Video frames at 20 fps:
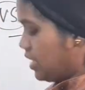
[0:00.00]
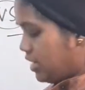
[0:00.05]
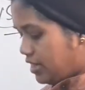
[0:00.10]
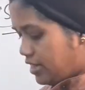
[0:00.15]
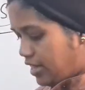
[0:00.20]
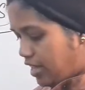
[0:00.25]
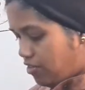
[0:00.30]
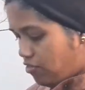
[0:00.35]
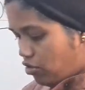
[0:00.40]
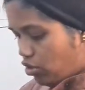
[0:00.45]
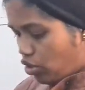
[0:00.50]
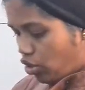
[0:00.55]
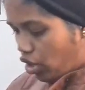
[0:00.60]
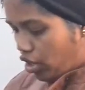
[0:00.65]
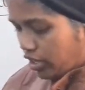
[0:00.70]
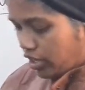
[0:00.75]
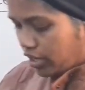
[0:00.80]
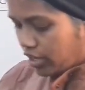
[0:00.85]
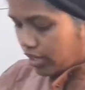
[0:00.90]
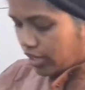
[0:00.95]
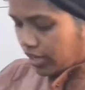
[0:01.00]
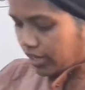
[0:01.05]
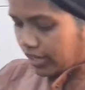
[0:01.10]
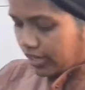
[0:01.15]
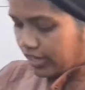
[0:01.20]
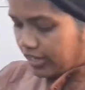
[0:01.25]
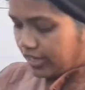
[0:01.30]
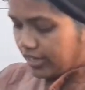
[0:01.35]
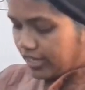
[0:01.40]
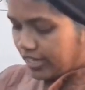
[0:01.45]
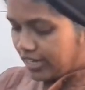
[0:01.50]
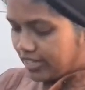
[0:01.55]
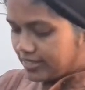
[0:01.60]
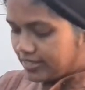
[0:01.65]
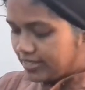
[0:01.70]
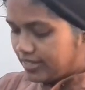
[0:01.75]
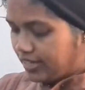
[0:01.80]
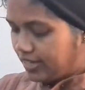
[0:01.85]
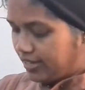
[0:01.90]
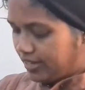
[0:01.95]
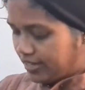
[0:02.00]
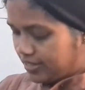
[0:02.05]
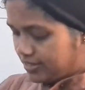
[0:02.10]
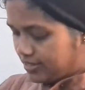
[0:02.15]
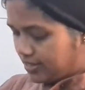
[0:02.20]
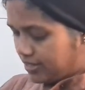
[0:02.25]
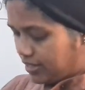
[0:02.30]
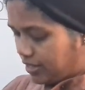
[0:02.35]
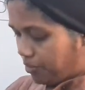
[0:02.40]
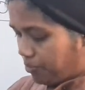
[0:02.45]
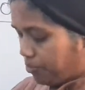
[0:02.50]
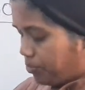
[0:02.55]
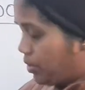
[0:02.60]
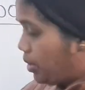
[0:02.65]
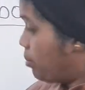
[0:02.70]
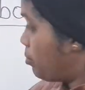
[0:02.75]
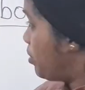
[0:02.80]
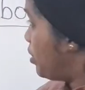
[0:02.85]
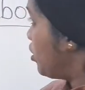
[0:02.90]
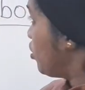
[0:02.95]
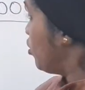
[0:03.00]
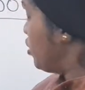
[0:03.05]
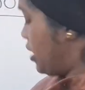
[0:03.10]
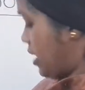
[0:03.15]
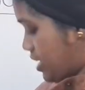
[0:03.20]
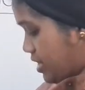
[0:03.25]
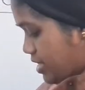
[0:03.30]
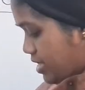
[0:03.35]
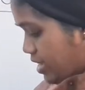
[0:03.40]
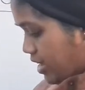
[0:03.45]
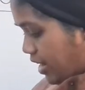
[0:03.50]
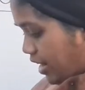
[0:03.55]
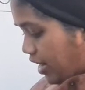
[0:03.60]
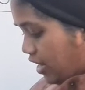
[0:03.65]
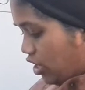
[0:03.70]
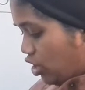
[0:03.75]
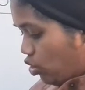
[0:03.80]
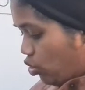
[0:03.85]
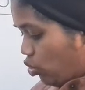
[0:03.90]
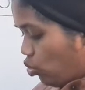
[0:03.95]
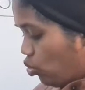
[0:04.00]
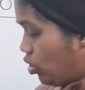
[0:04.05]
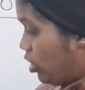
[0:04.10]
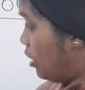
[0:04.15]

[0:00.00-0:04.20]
they will not increase in intensity. But on the other hand, true